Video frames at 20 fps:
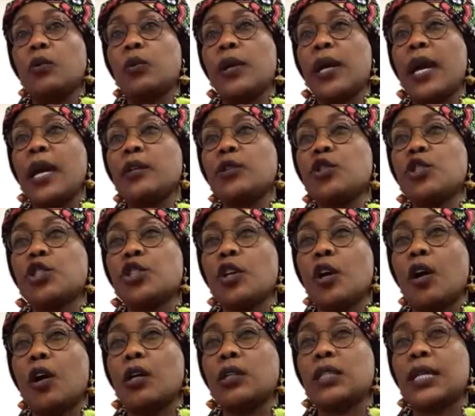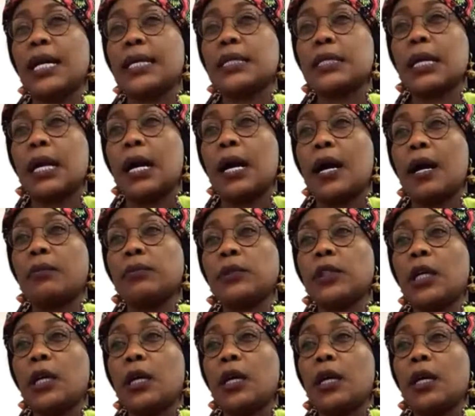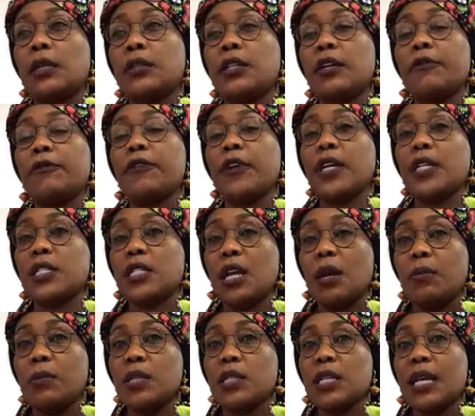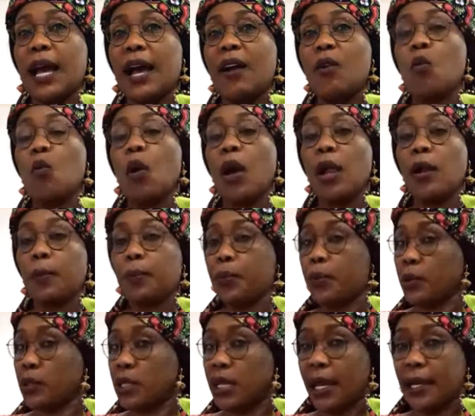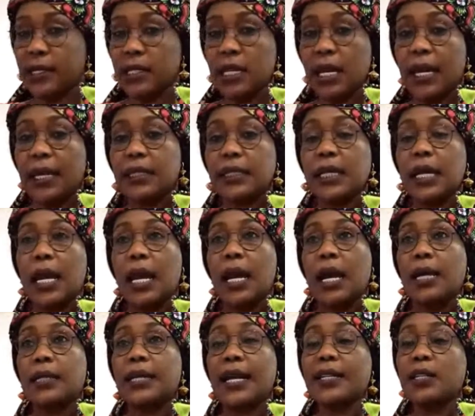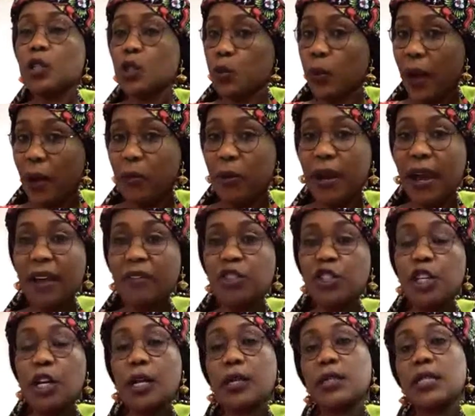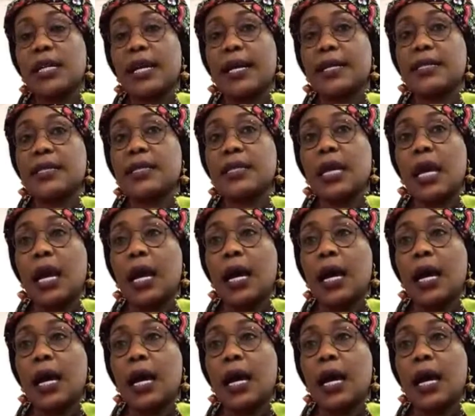We ensure that the victims are well protected. That is why we have shelters.